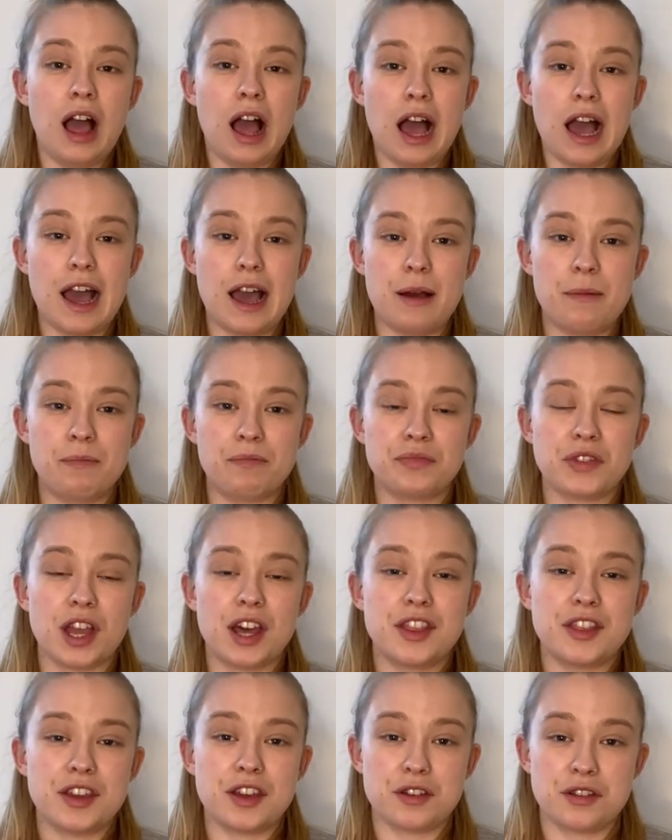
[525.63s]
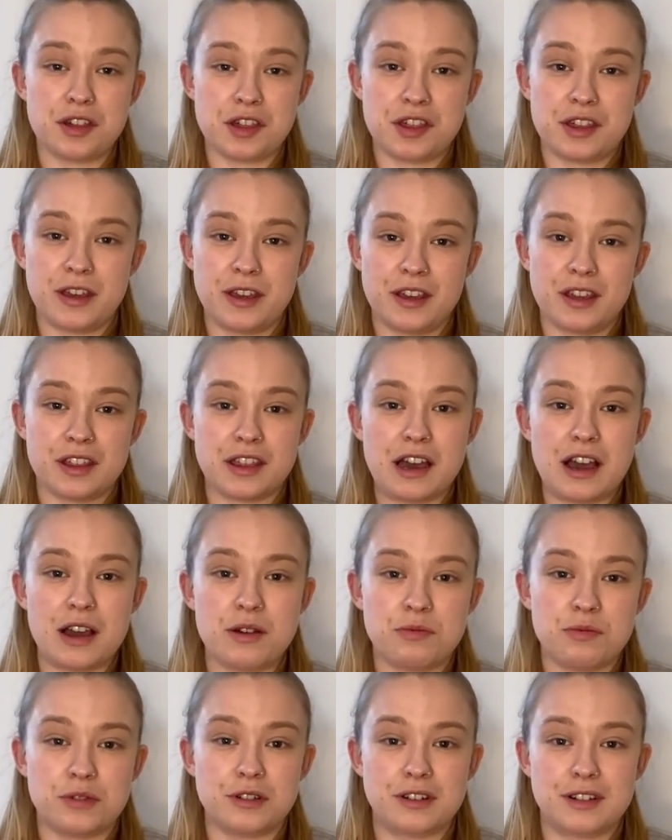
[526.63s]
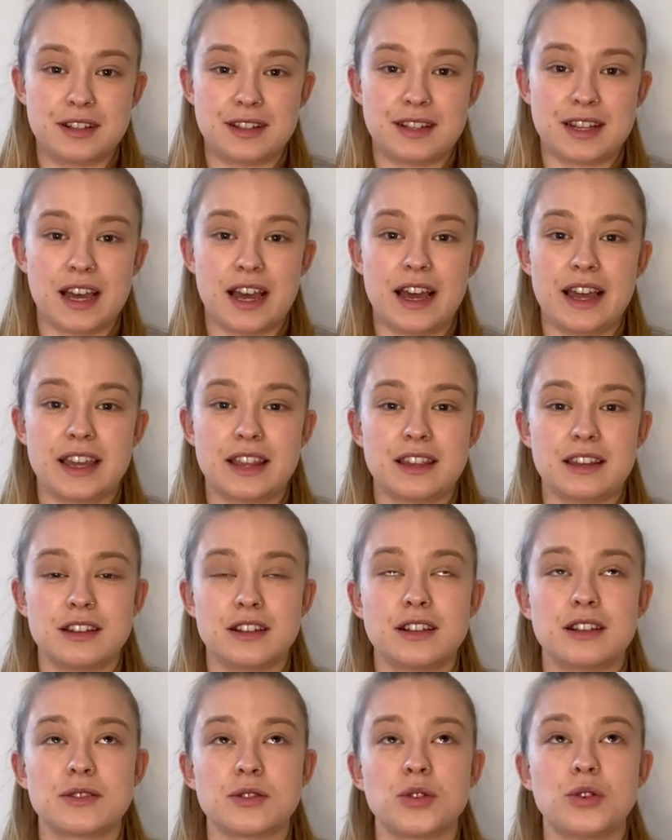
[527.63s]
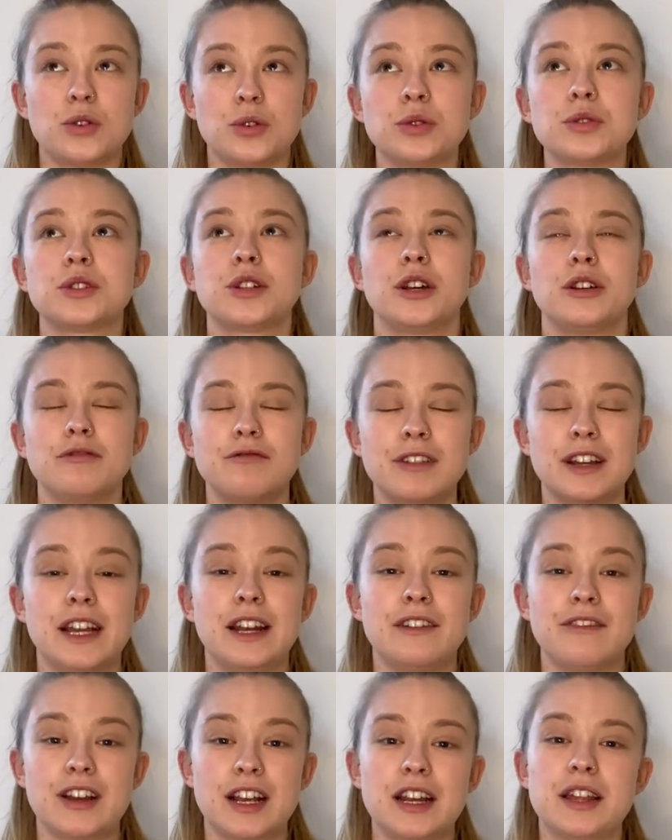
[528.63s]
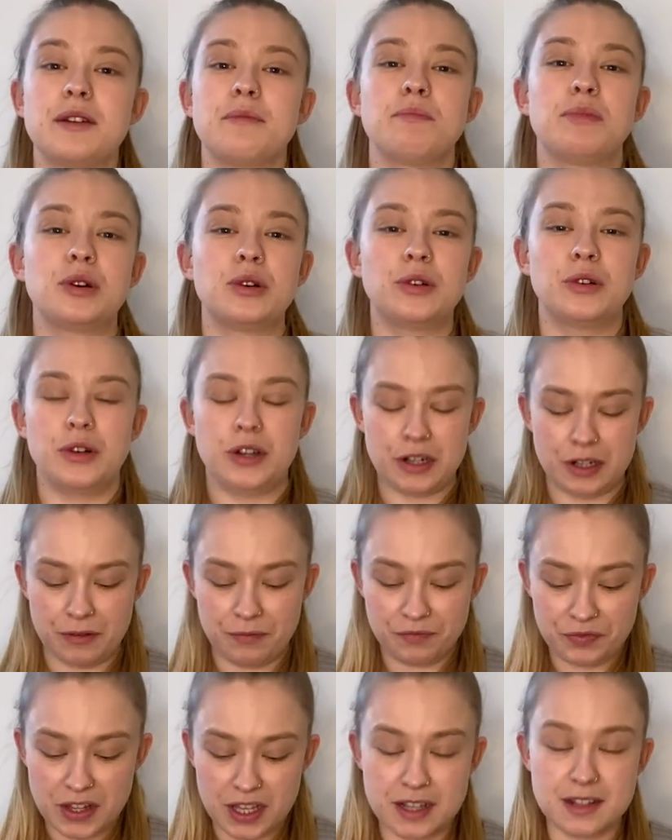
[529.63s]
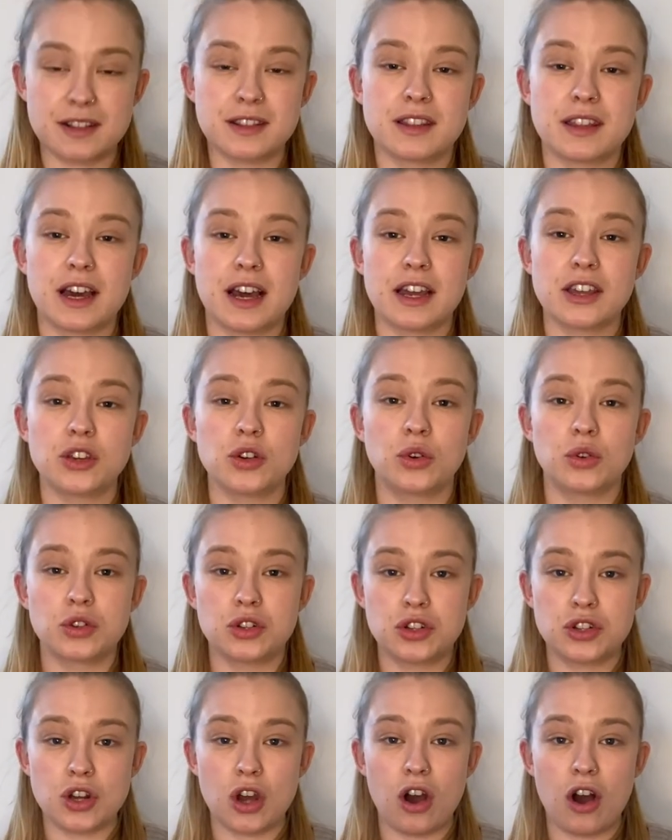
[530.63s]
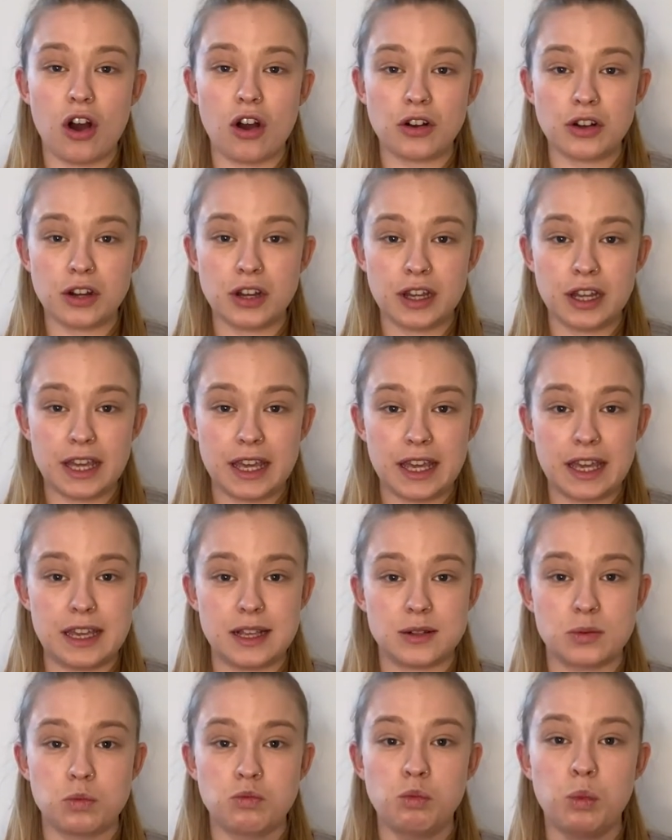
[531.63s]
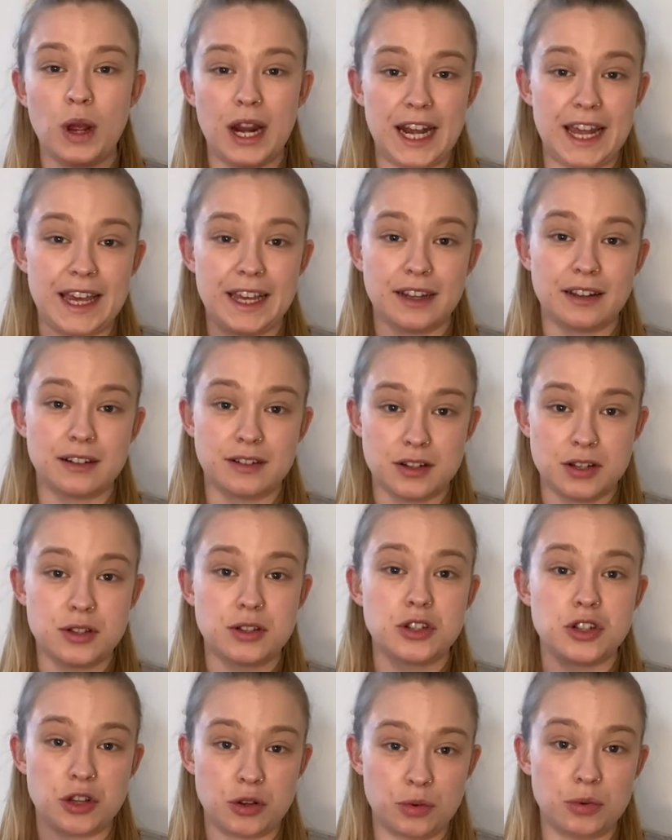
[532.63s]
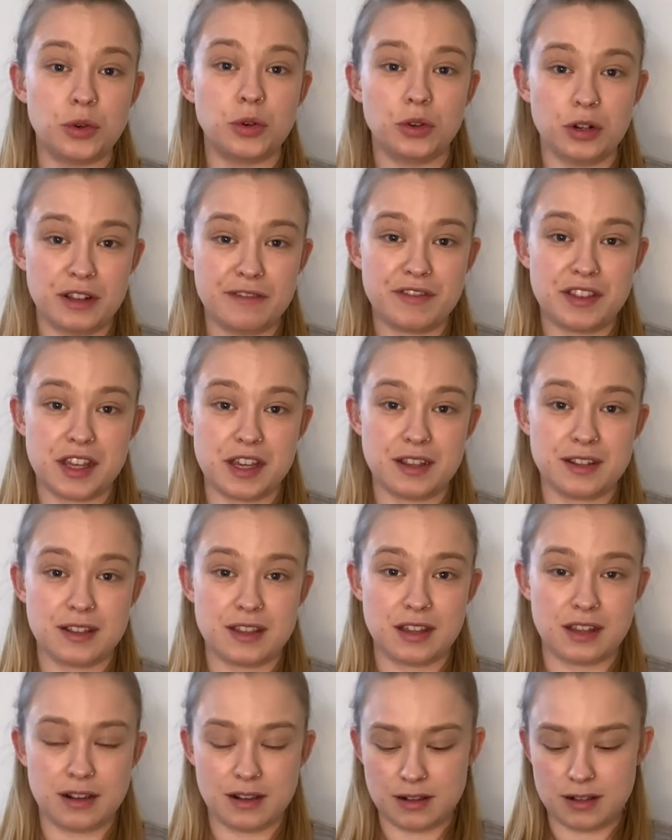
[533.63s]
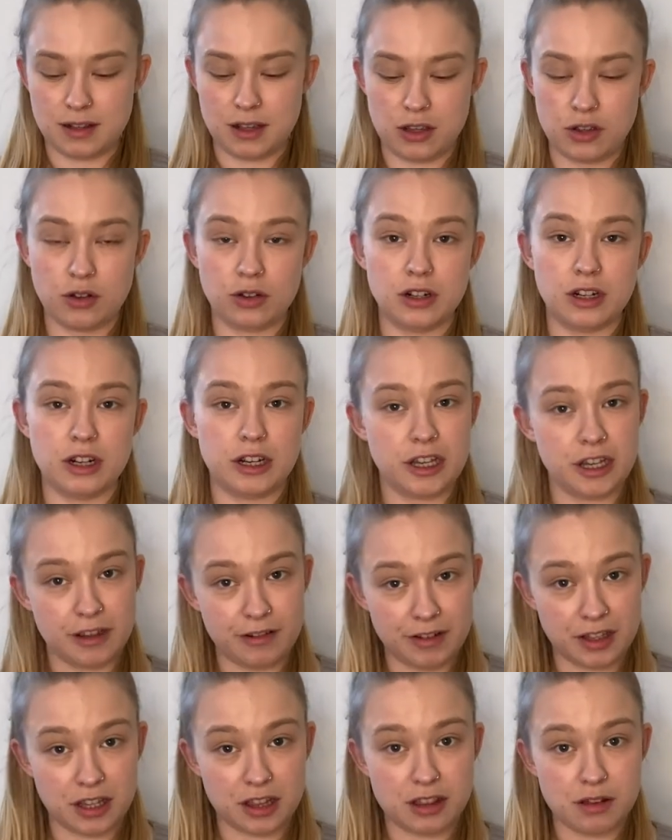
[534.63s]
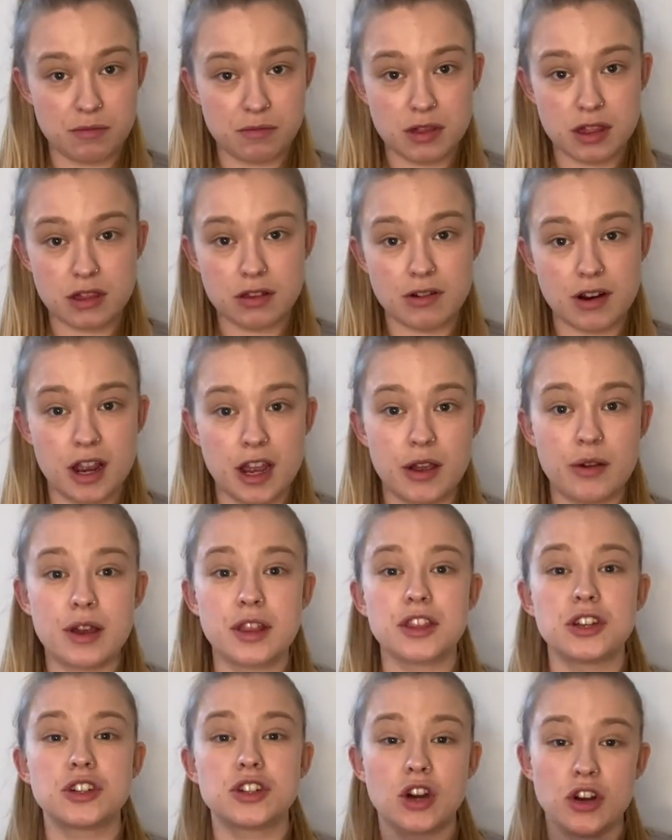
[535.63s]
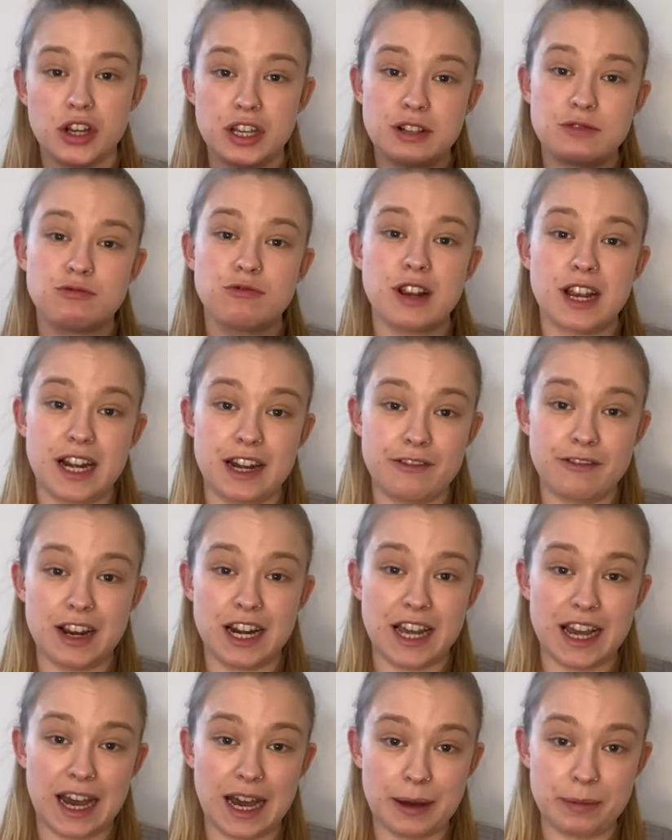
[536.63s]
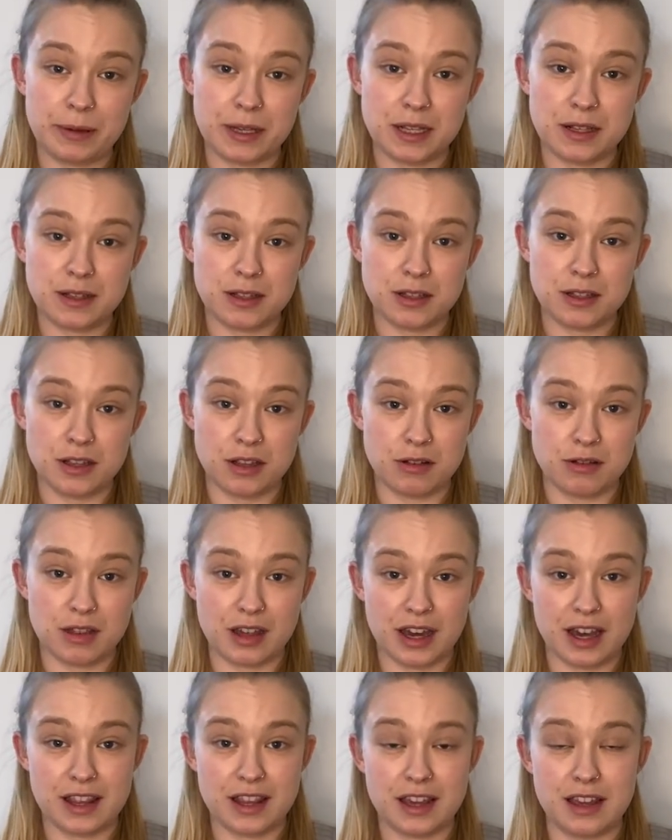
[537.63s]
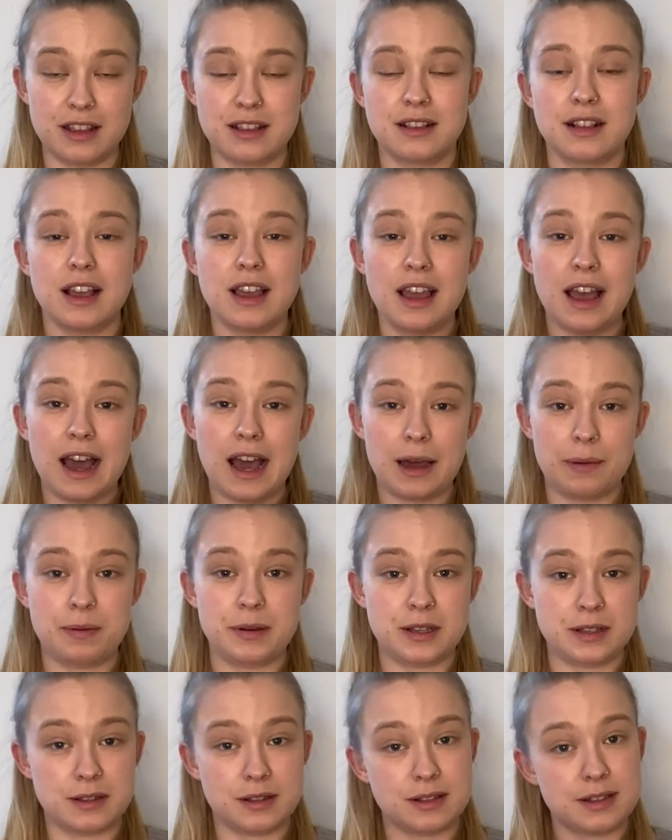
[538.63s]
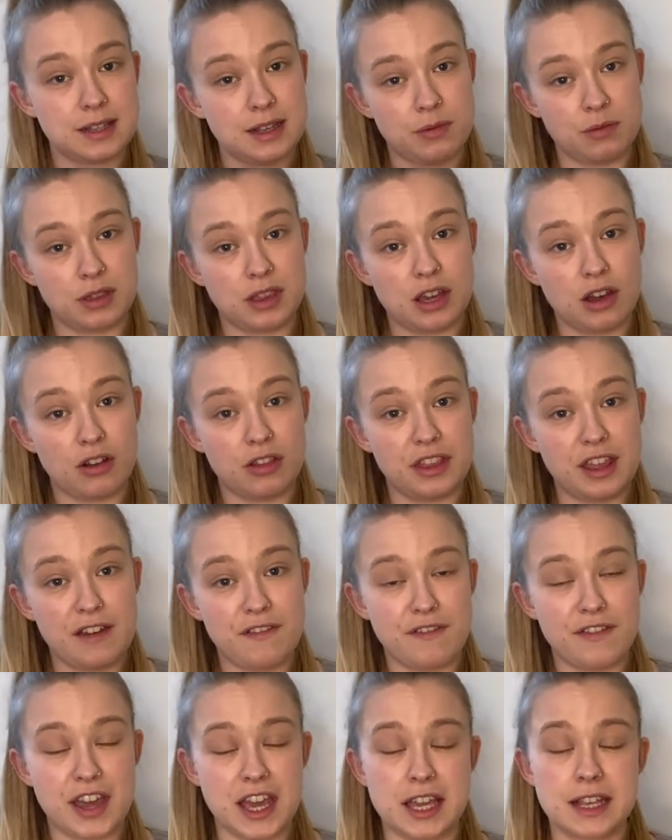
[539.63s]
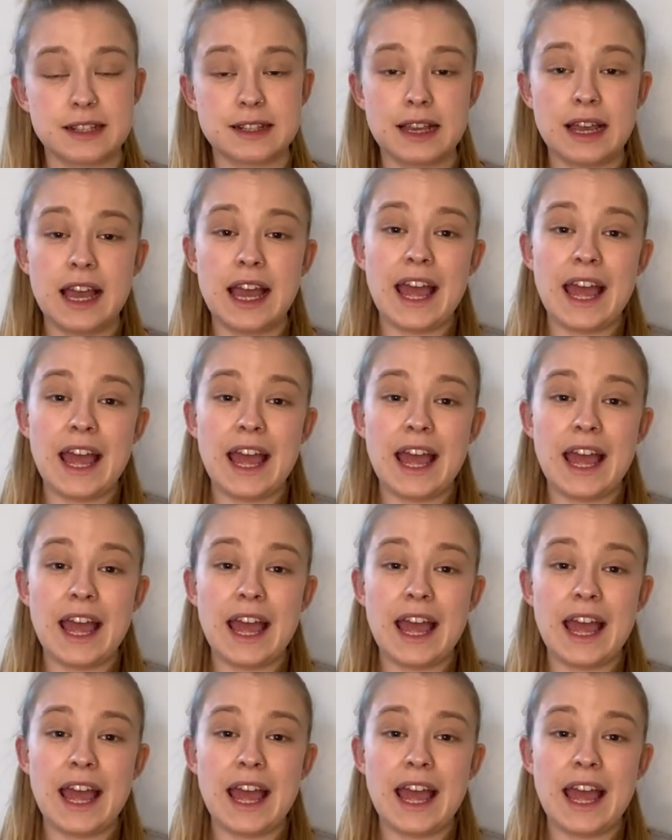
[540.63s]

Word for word: And the other thing that I would say that is also really, really important is that your dog is willing to do all of these things. So you're luring them through and the dog is really, really happy to do that. They're happy to sit with it on their face.